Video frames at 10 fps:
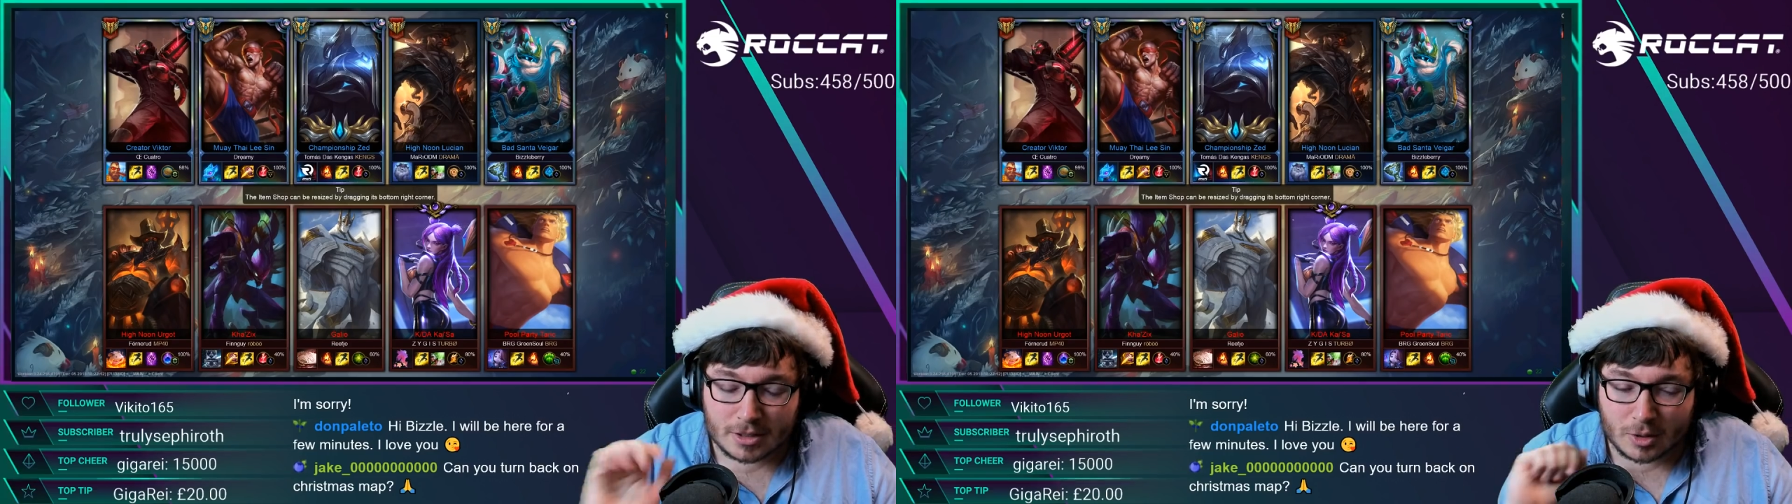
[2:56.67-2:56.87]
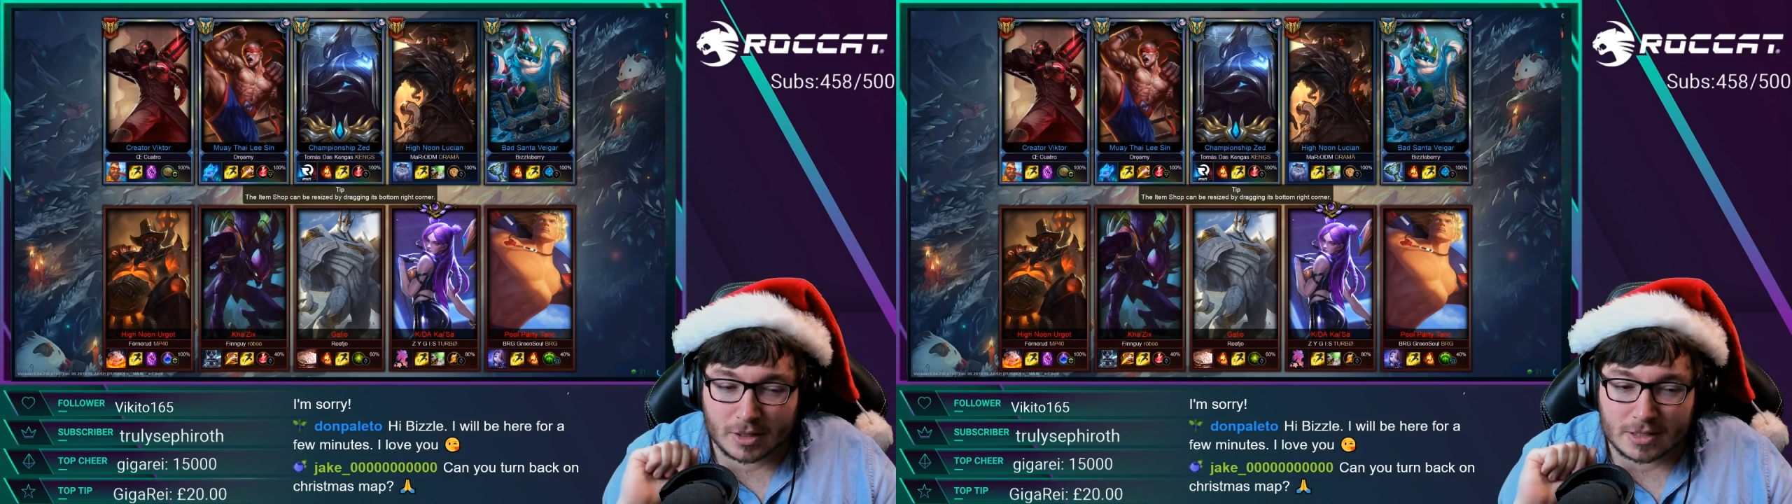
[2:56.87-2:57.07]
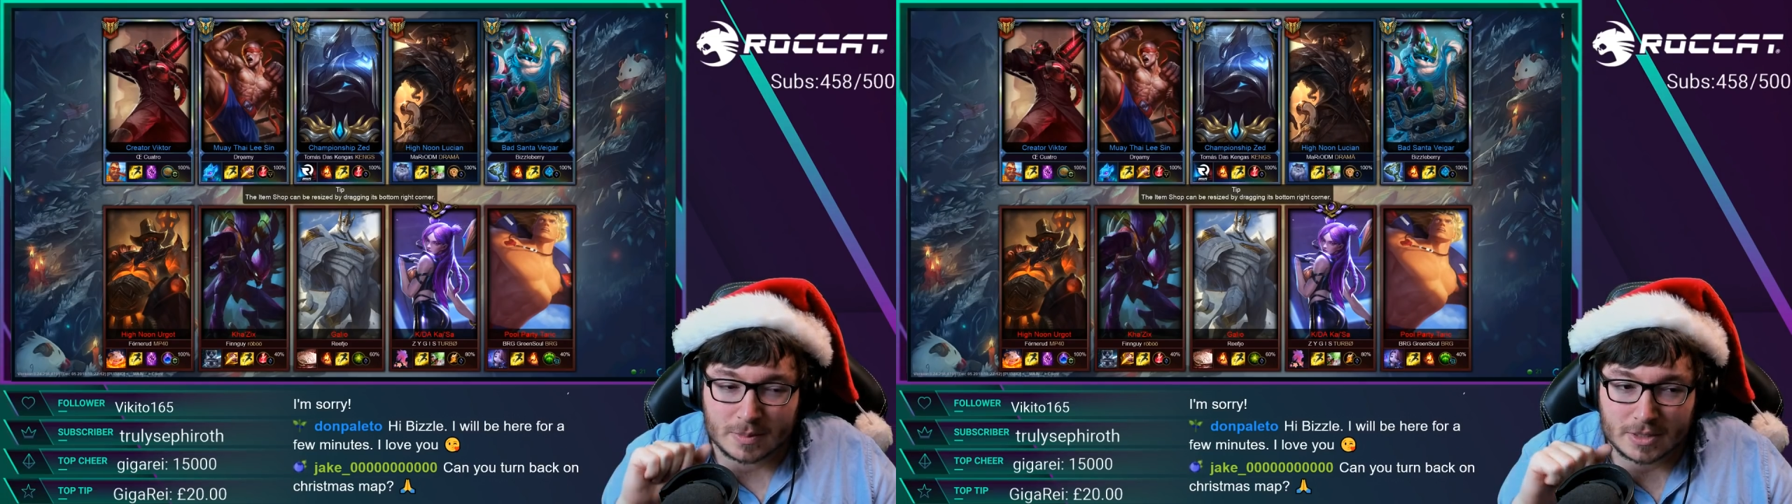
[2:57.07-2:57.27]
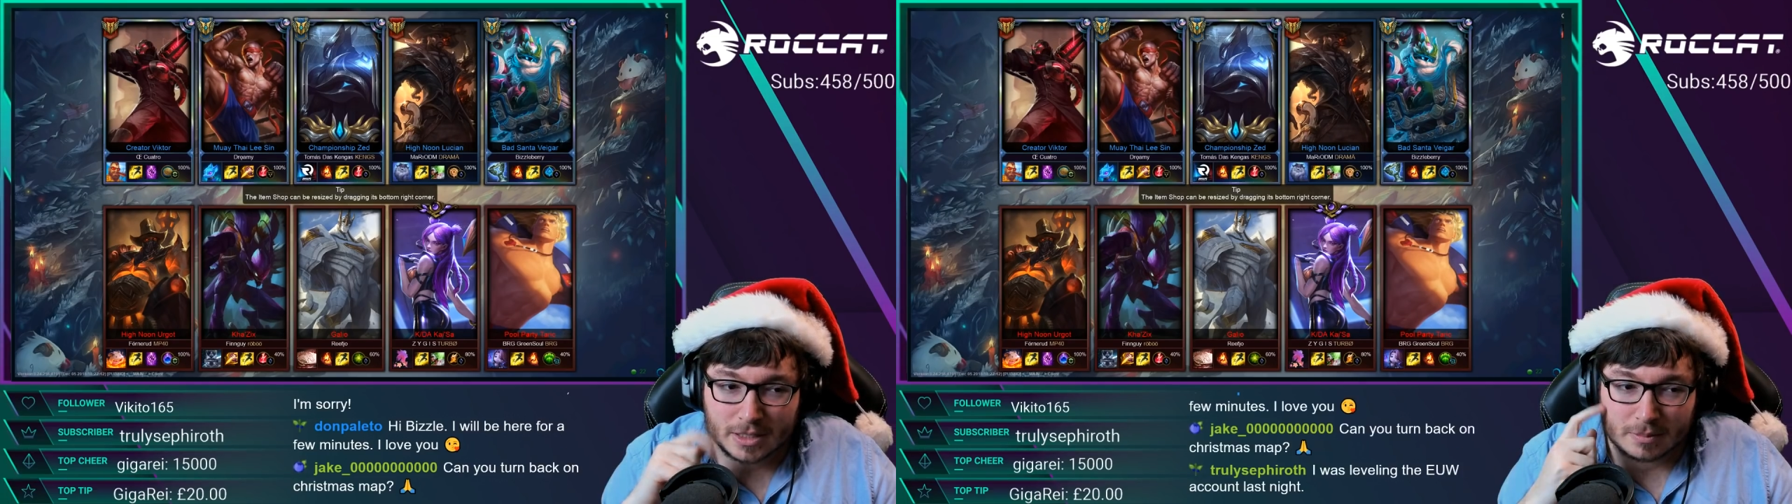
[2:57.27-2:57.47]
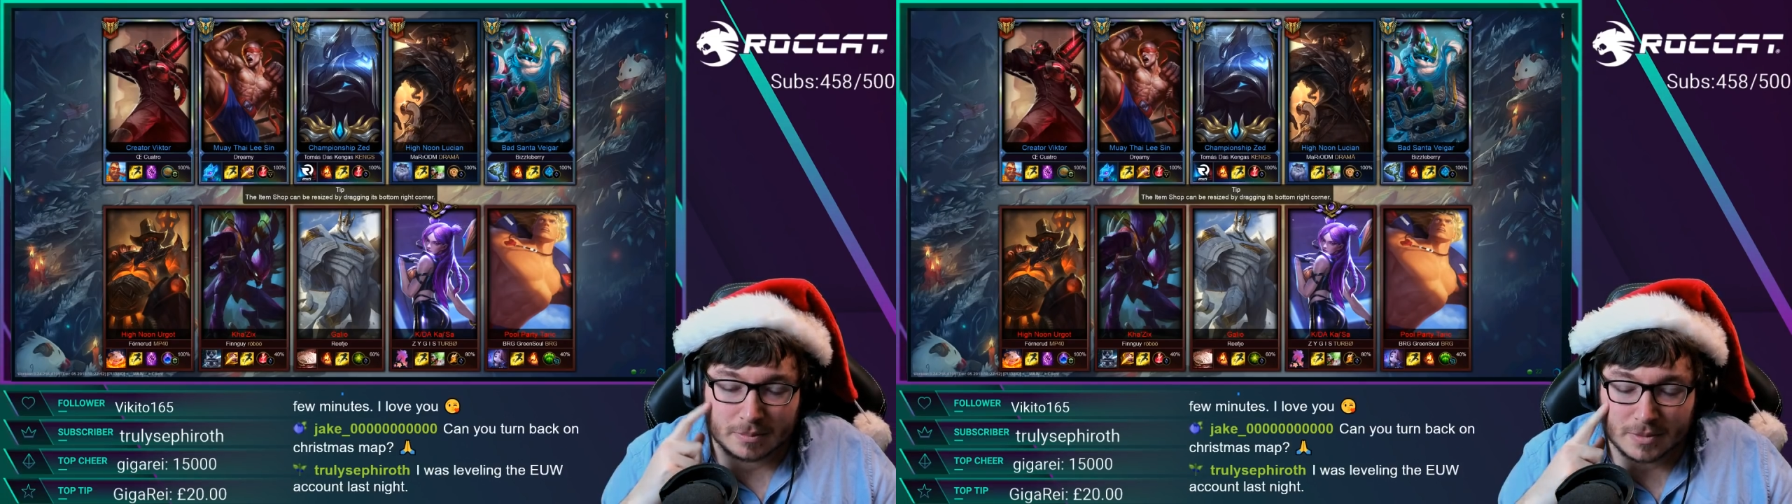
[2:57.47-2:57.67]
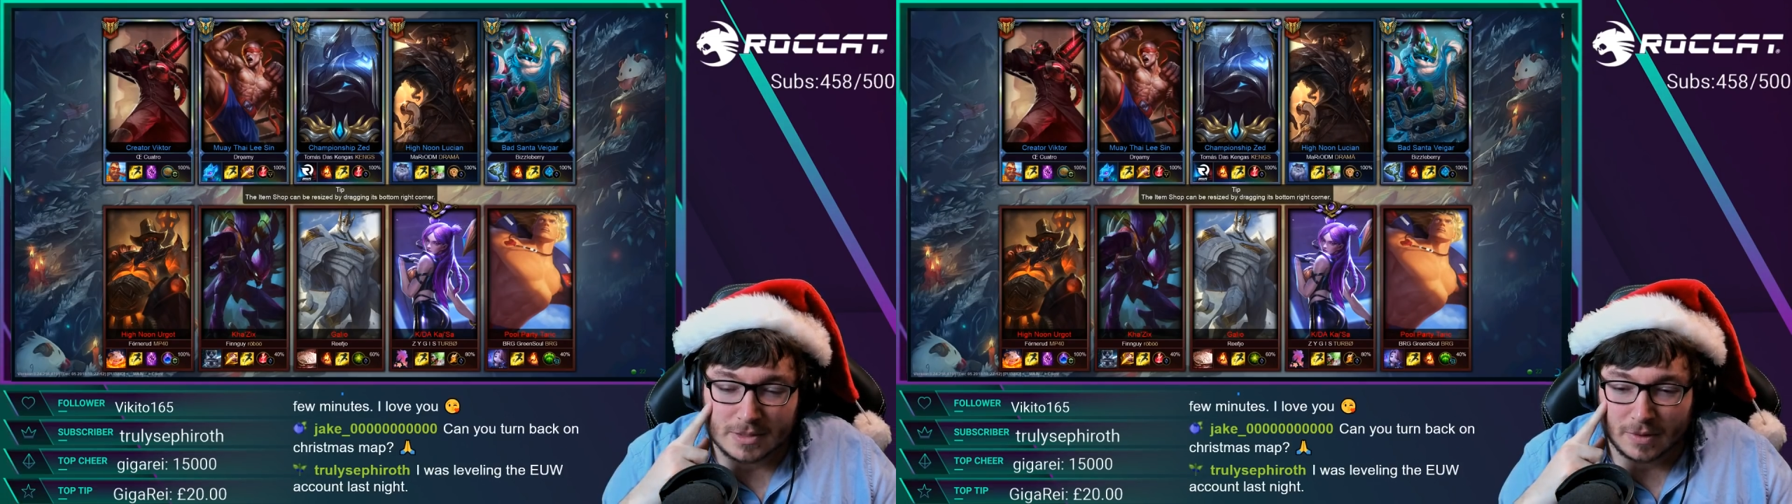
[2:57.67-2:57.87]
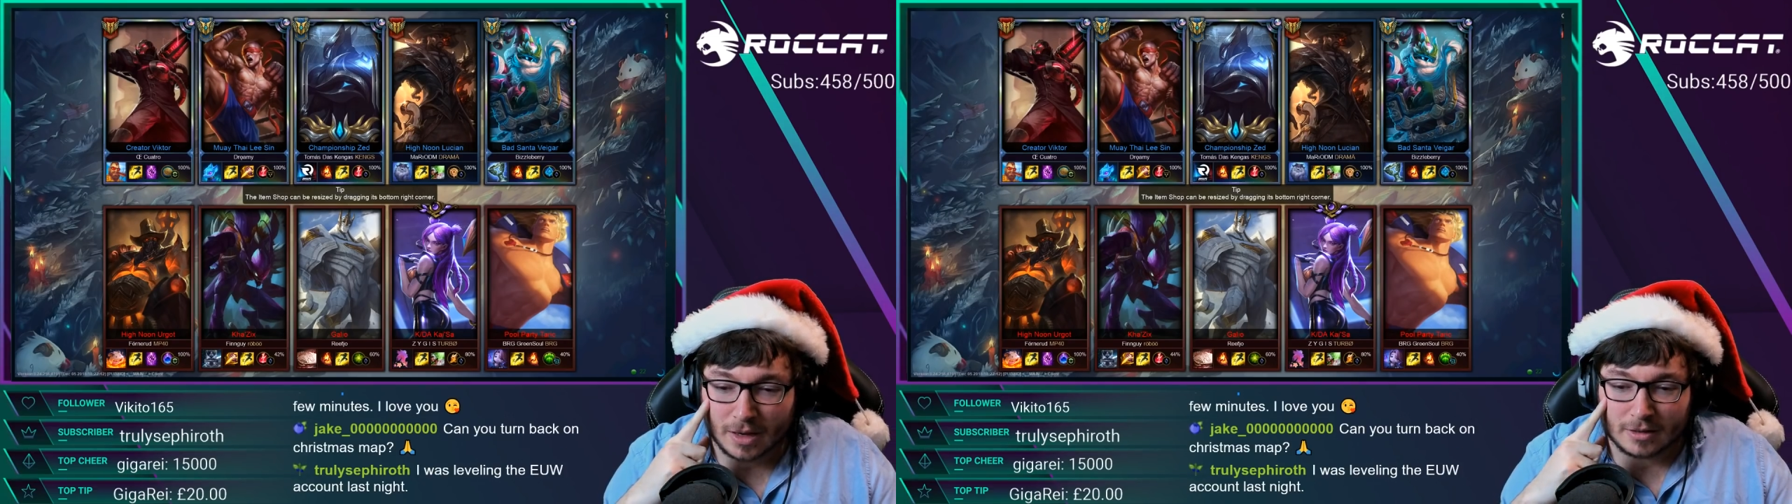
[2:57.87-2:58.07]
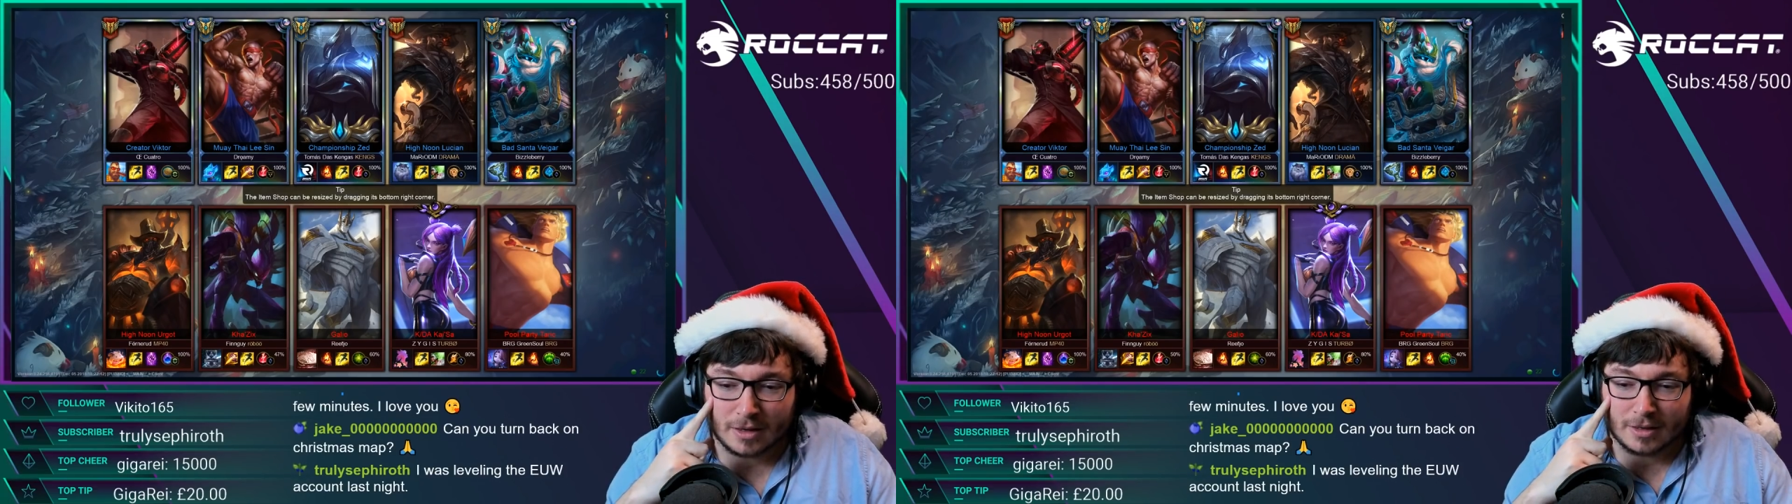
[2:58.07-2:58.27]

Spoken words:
Go get some sleep, it's fine.